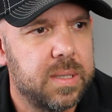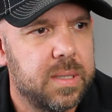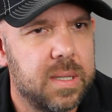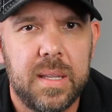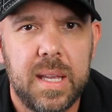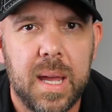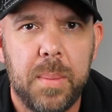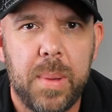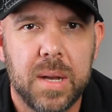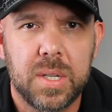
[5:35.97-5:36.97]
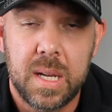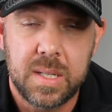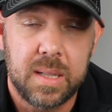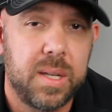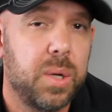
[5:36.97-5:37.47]
that the amp actually
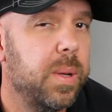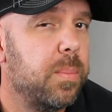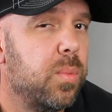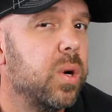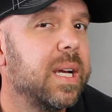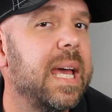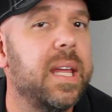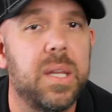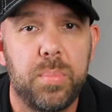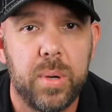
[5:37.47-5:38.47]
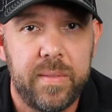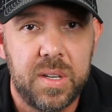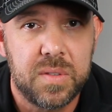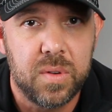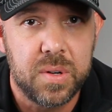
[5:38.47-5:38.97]
has a little bit more gain than
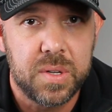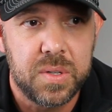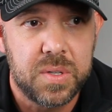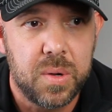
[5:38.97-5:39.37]
previous versions.